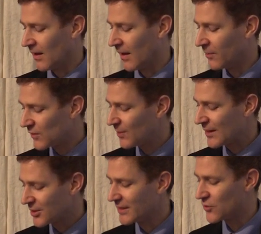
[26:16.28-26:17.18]
I'm
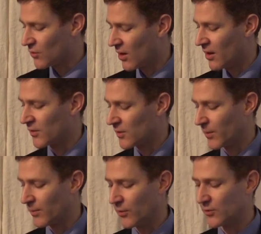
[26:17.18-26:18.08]
especially drawn to
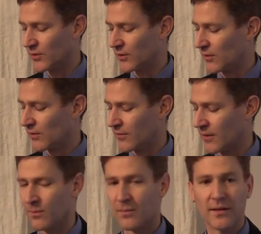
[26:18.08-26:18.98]
proposals
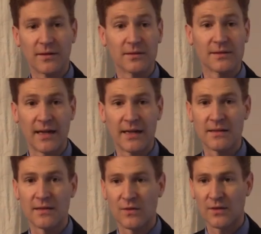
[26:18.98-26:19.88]
from political
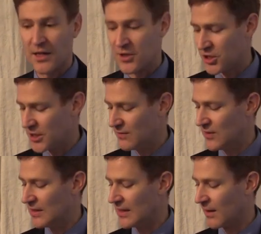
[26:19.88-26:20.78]
scientists Ken
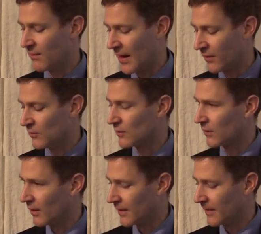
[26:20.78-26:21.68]
Shevey and Matthew
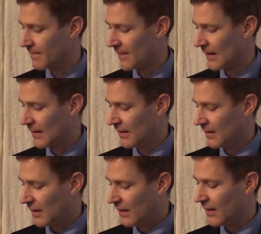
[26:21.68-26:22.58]
Slaughter.
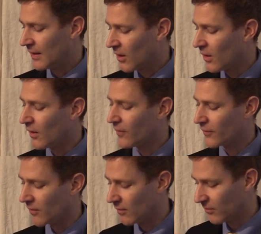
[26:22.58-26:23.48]
They call
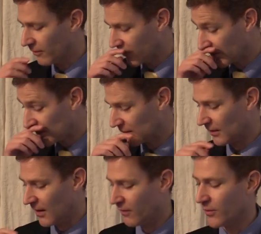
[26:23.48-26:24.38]
for a reversal
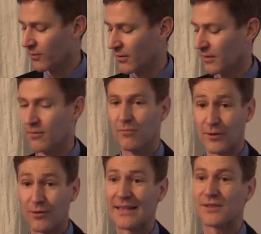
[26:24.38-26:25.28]
of the
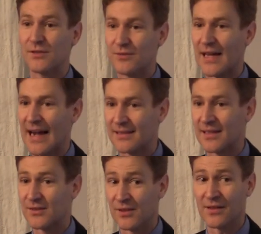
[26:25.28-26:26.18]
regressive tax
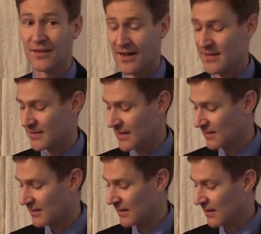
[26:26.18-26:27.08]
cuts in the United States